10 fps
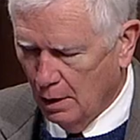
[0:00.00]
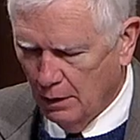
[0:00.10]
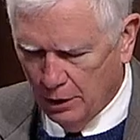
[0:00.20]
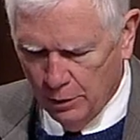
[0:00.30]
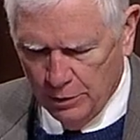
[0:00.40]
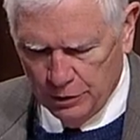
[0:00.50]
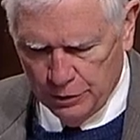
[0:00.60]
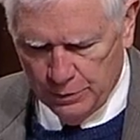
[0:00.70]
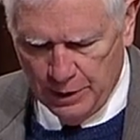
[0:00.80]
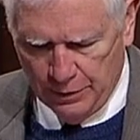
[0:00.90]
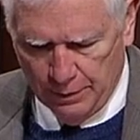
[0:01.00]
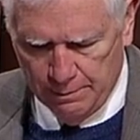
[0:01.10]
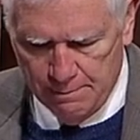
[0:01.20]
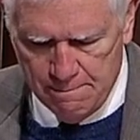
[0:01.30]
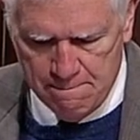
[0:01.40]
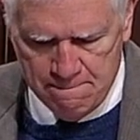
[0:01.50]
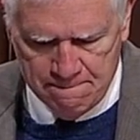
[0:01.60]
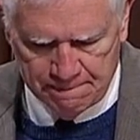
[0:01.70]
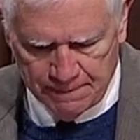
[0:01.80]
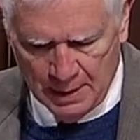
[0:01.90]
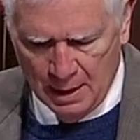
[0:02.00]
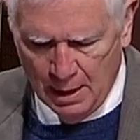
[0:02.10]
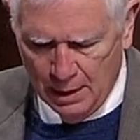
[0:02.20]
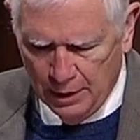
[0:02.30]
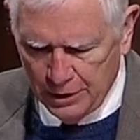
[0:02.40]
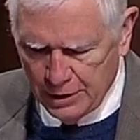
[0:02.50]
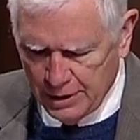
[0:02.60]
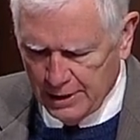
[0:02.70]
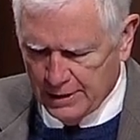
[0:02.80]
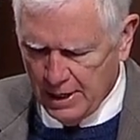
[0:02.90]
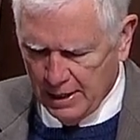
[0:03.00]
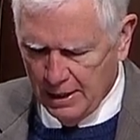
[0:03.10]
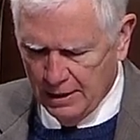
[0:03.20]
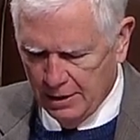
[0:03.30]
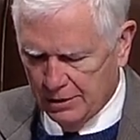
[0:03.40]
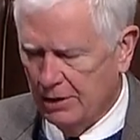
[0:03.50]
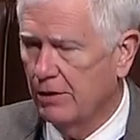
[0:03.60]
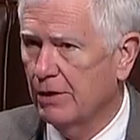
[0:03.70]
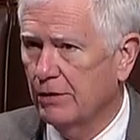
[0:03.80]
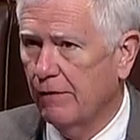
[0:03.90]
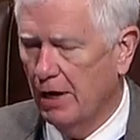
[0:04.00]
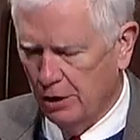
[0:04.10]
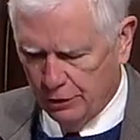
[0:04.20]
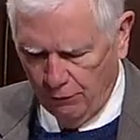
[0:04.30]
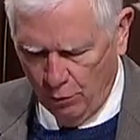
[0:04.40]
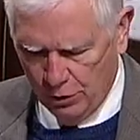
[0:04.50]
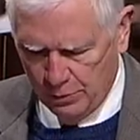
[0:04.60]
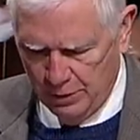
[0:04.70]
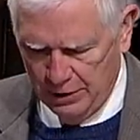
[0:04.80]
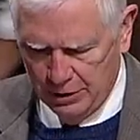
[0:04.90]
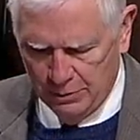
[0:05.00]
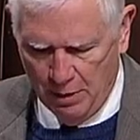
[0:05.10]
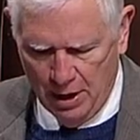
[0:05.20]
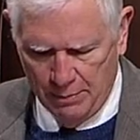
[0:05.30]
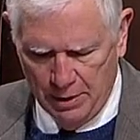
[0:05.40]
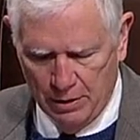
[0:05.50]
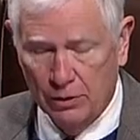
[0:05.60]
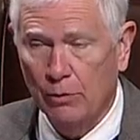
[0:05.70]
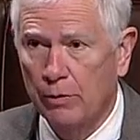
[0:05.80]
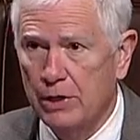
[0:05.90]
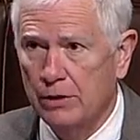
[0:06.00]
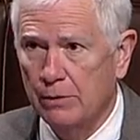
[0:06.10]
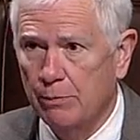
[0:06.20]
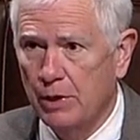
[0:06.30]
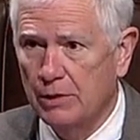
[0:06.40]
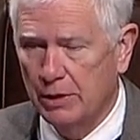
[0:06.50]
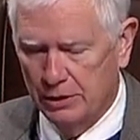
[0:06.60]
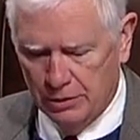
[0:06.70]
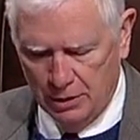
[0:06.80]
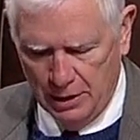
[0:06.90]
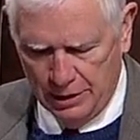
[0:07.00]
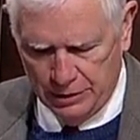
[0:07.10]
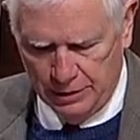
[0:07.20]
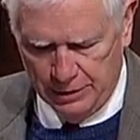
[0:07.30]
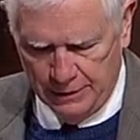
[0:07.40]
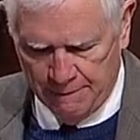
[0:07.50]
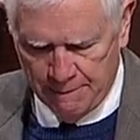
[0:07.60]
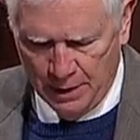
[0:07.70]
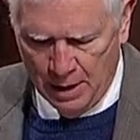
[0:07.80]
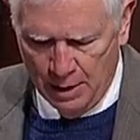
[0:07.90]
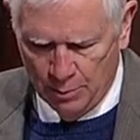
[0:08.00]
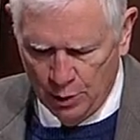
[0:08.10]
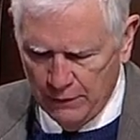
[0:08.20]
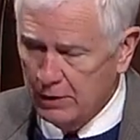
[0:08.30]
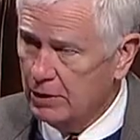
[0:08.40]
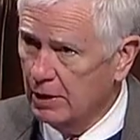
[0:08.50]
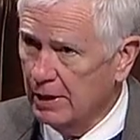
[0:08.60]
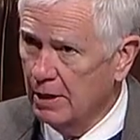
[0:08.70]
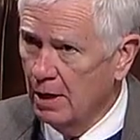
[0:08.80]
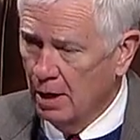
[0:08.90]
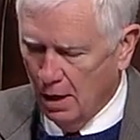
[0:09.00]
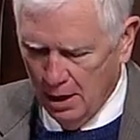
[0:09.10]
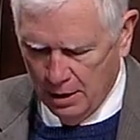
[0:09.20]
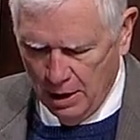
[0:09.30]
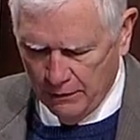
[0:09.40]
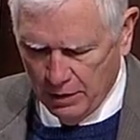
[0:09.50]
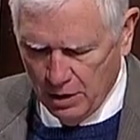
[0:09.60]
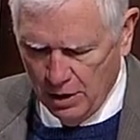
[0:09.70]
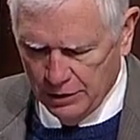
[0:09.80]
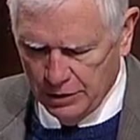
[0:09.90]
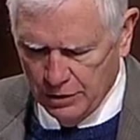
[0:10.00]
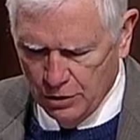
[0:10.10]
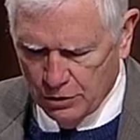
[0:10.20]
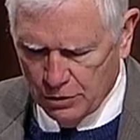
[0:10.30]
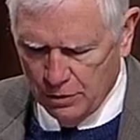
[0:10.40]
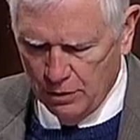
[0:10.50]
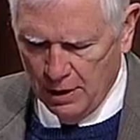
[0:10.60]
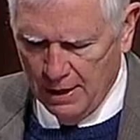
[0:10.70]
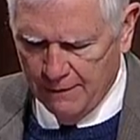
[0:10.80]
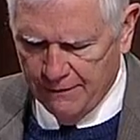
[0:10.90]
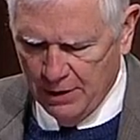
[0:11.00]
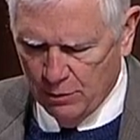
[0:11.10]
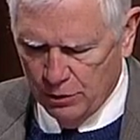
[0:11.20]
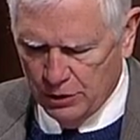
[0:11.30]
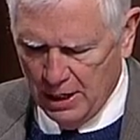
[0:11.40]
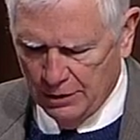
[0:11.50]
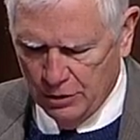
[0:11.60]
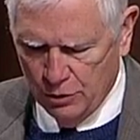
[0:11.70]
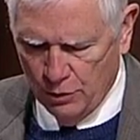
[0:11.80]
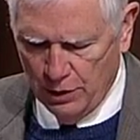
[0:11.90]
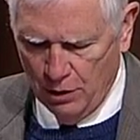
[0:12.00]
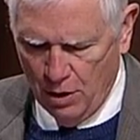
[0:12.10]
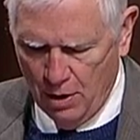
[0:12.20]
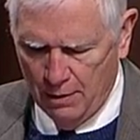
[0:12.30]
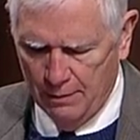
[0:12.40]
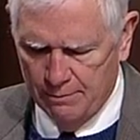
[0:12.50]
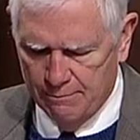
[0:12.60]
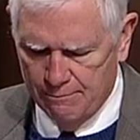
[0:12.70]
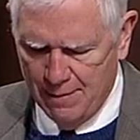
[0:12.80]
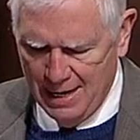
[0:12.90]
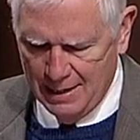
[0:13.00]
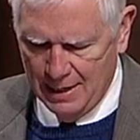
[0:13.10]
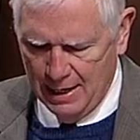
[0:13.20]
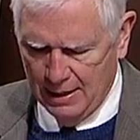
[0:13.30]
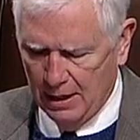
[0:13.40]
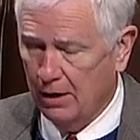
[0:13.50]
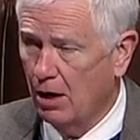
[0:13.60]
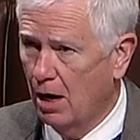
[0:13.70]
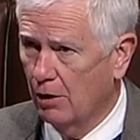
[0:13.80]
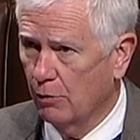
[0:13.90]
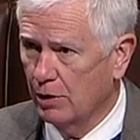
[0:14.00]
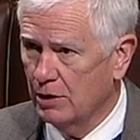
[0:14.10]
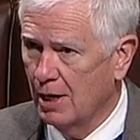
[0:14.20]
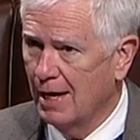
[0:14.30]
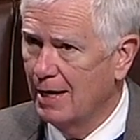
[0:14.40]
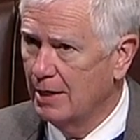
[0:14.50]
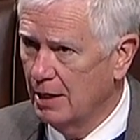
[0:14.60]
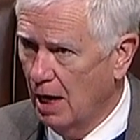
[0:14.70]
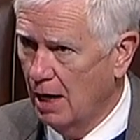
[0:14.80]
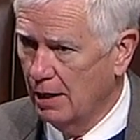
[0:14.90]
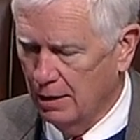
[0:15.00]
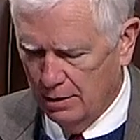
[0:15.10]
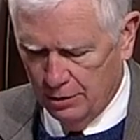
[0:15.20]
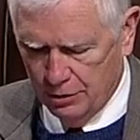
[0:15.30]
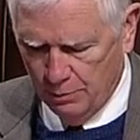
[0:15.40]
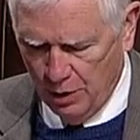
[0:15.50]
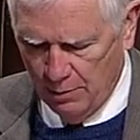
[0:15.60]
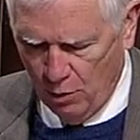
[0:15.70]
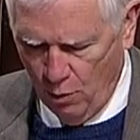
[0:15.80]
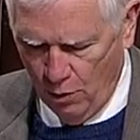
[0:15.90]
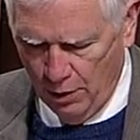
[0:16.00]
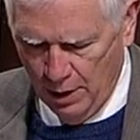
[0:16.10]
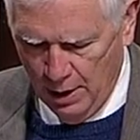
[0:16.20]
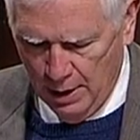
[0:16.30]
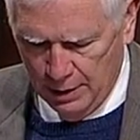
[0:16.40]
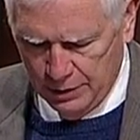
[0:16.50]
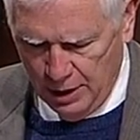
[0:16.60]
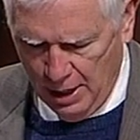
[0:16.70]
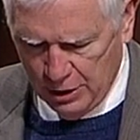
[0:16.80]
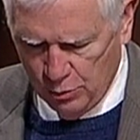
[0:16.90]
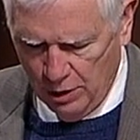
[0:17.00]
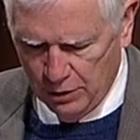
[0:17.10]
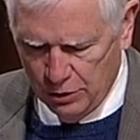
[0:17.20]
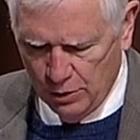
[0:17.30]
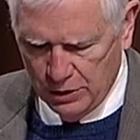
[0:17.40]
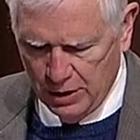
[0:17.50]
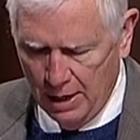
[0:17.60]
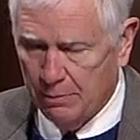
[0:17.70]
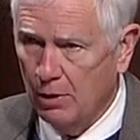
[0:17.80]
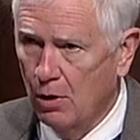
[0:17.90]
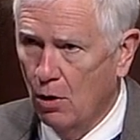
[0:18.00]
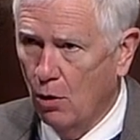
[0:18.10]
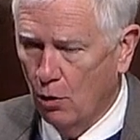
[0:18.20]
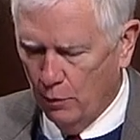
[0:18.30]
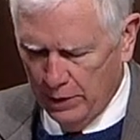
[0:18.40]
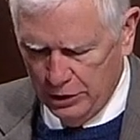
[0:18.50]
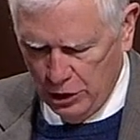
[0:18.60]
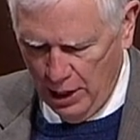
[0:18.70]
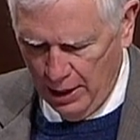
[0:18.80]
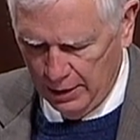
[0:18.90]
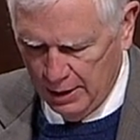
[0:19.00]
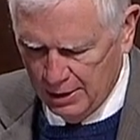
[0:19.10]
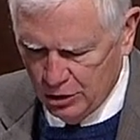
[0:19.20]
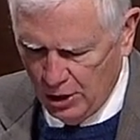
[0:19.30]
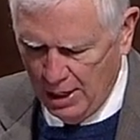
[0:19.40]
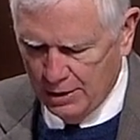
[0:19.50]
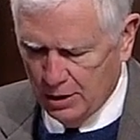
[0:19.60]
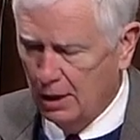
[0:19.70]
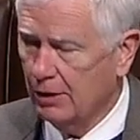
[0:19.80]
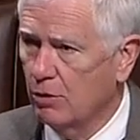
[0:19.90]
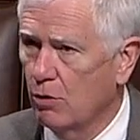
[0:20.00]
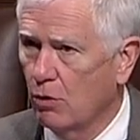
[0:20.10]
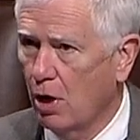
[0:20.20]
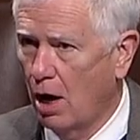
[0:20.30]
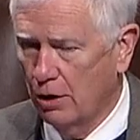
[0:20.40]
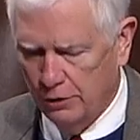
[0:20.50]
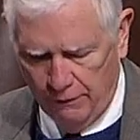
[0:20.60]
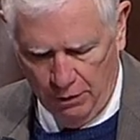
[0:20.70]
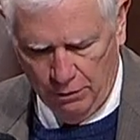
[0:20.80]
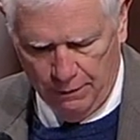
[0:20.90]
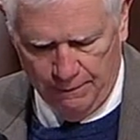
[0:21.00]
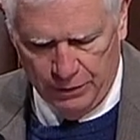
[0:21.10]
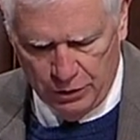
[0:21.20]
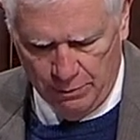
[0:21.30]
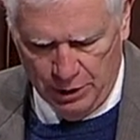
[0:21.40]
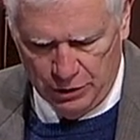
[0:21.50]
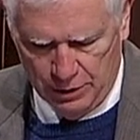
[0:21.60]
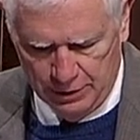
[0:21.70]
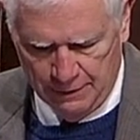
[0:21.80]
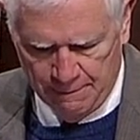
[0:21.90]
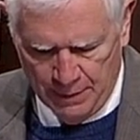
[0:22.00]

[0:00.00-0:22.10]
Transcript: Thank you, Mr. Speaker. This is the second in a series of House floor speeches by me on the recent presidential elections. Previously, I covered constitutional and federal statutory law mandating that Congress, not the Supreme Court, decides whether to accept or reject states' Electoral College vote submissions.